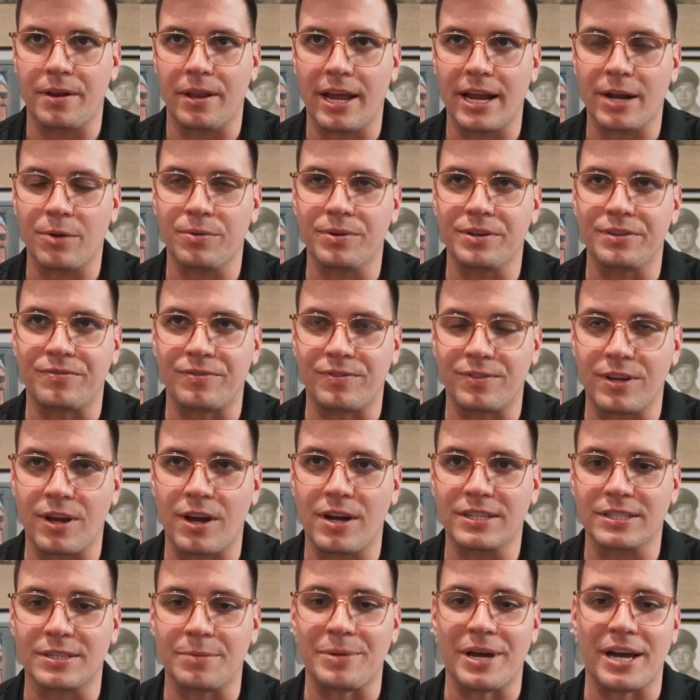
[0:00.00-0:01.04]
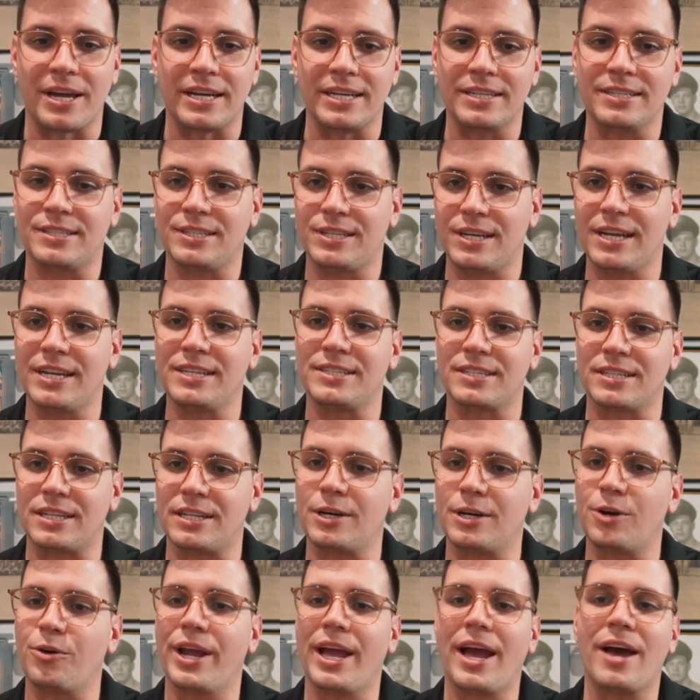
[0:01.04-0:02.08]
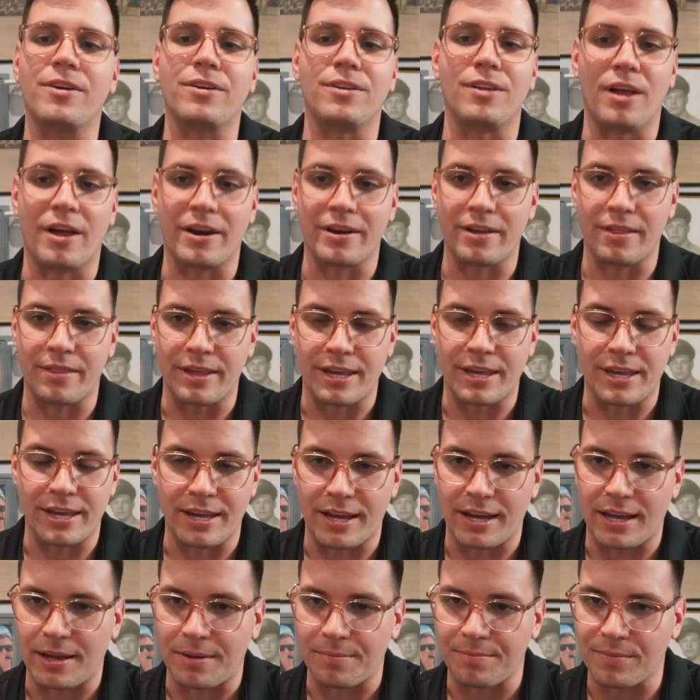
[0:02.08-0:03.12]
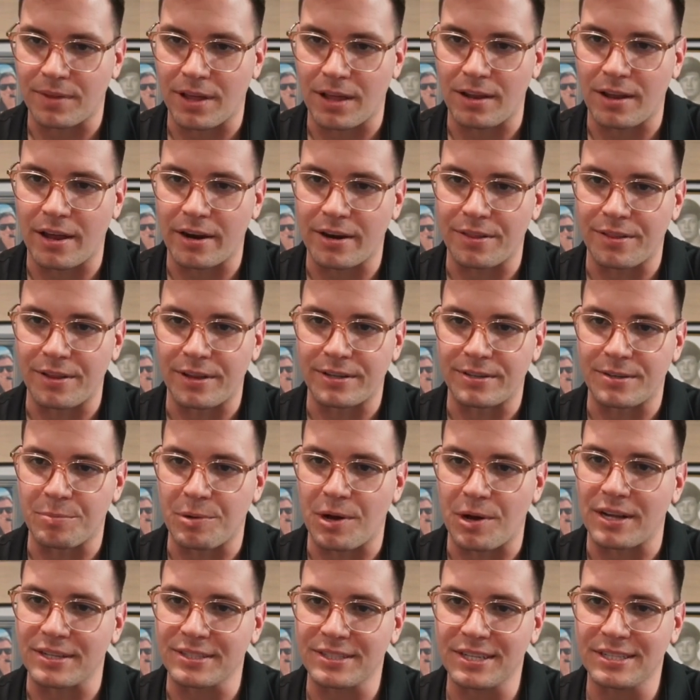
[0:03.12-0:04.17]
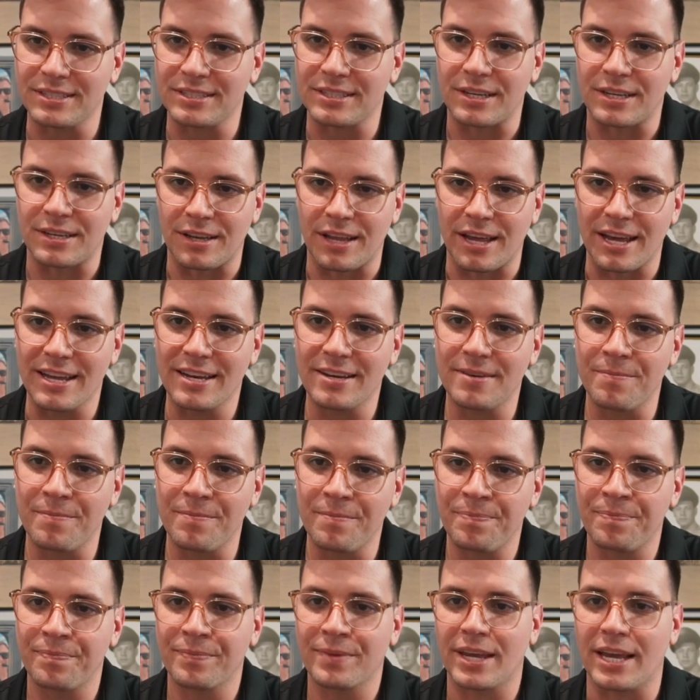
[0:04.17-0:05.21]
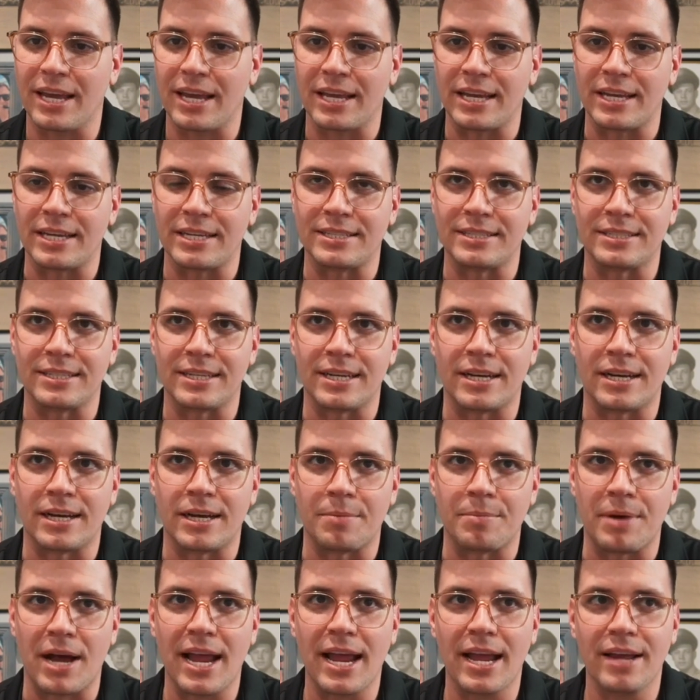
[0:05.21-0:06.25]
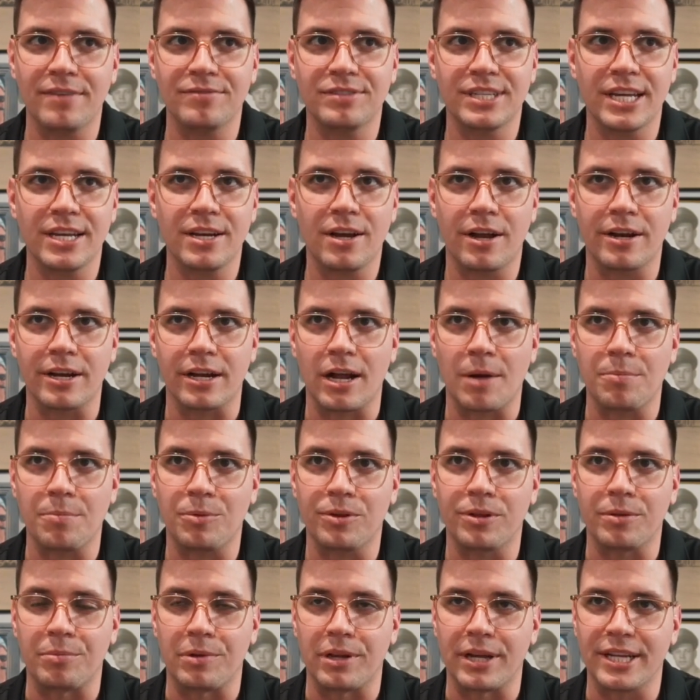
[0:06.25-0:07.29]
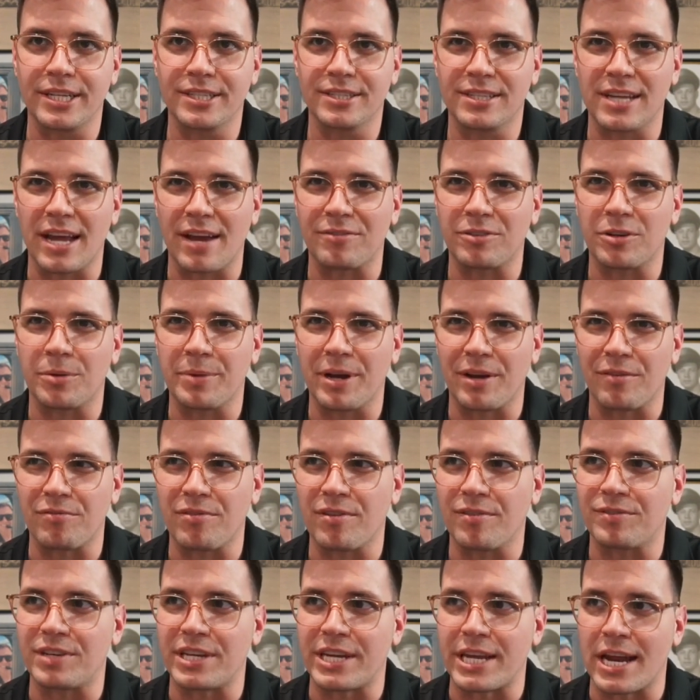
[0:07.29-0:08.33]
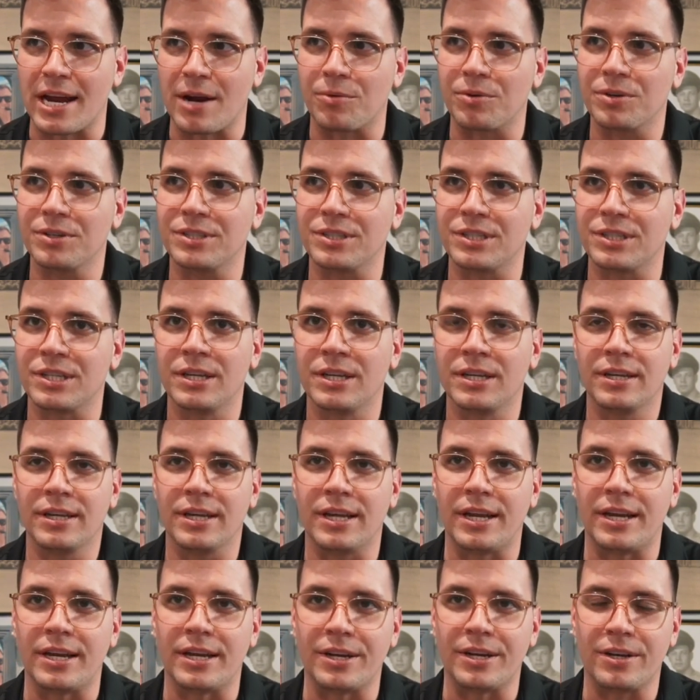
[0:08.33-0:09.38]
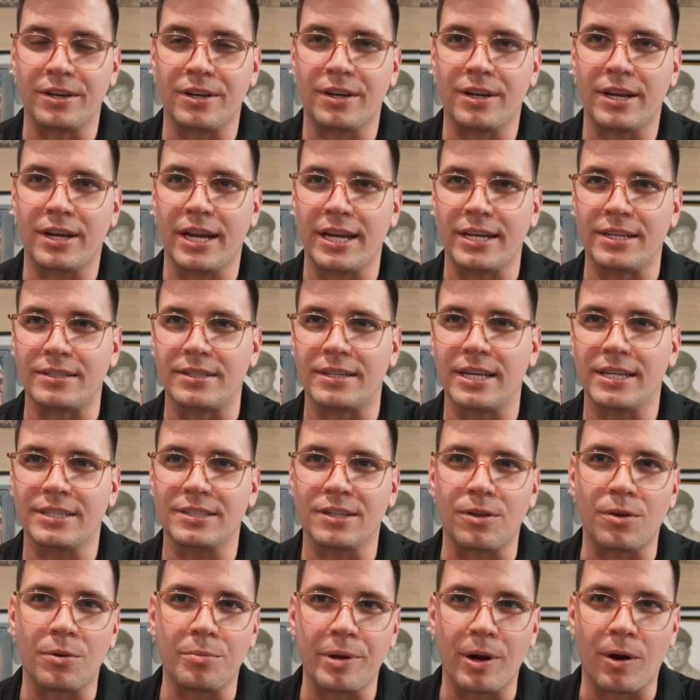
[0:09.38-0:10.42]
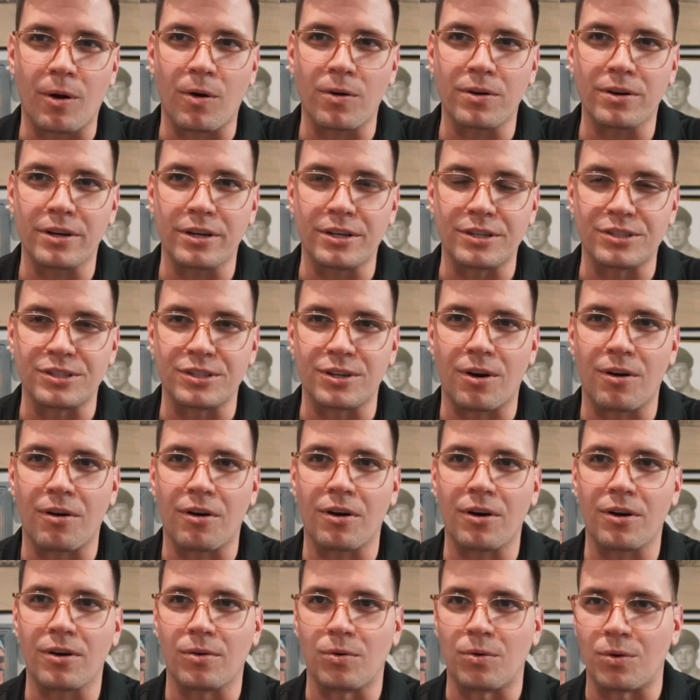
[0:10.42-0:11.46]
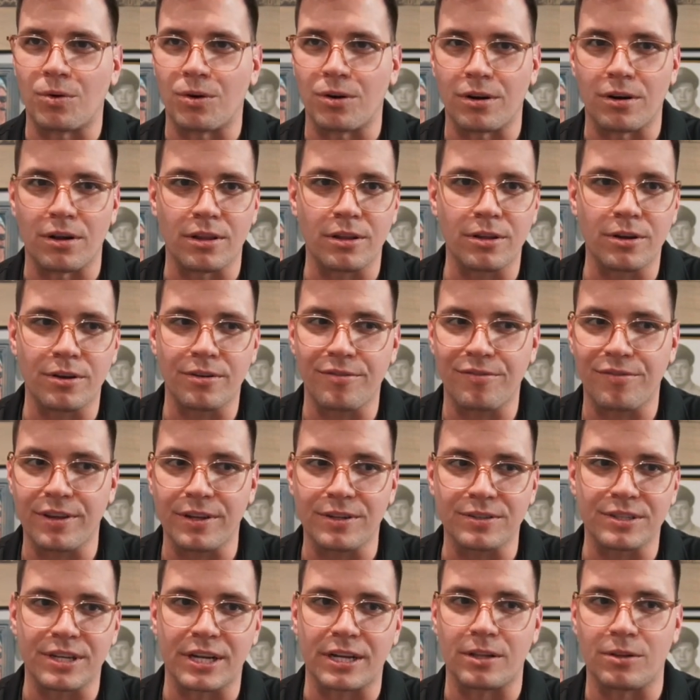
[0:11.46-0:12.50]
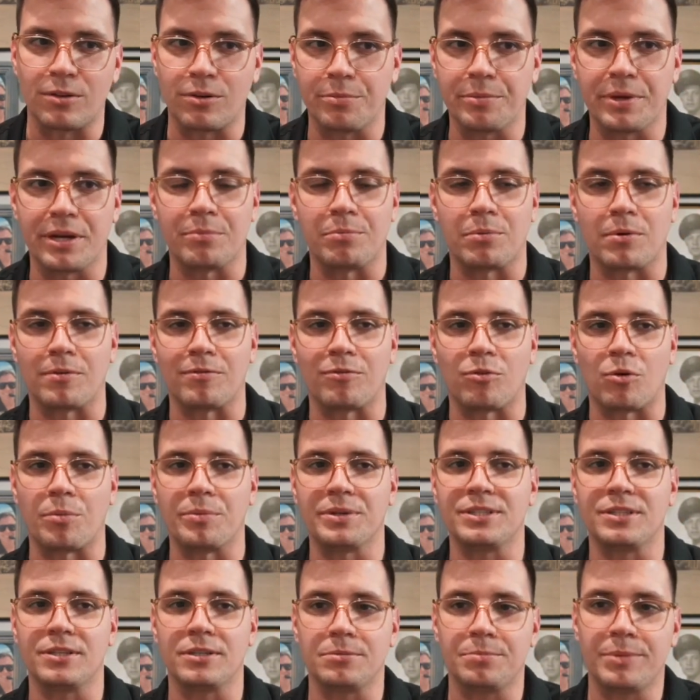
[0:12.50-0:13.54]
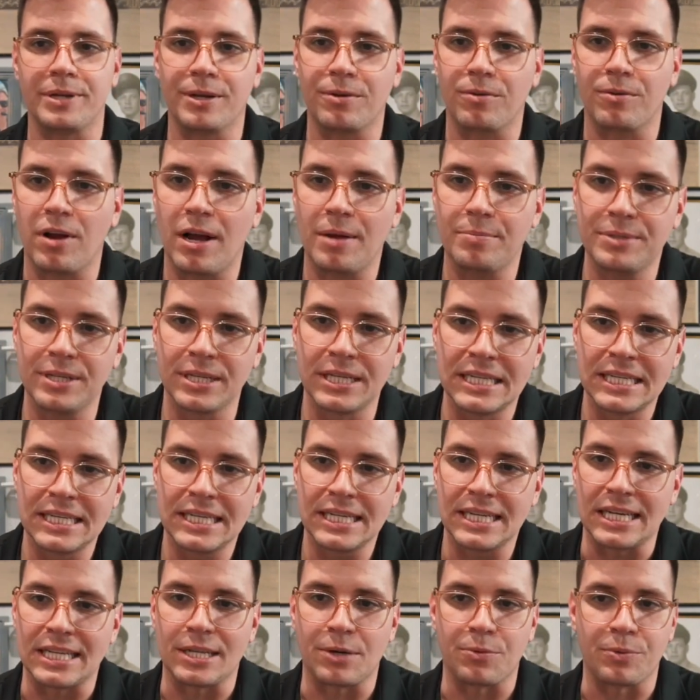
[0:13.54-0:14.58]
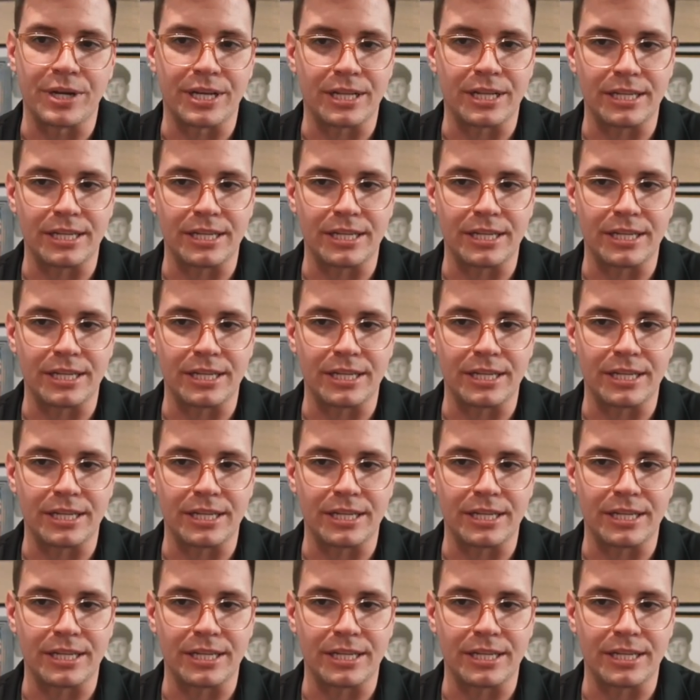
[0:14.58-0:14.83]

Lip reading: like we talked about, it's clearing out a lot of the deposits and lead. And I have seen on a couple of the planes after about 50 hours, it gets a little bit harder to start, or feels like a little bit of performance is being robbed. And then we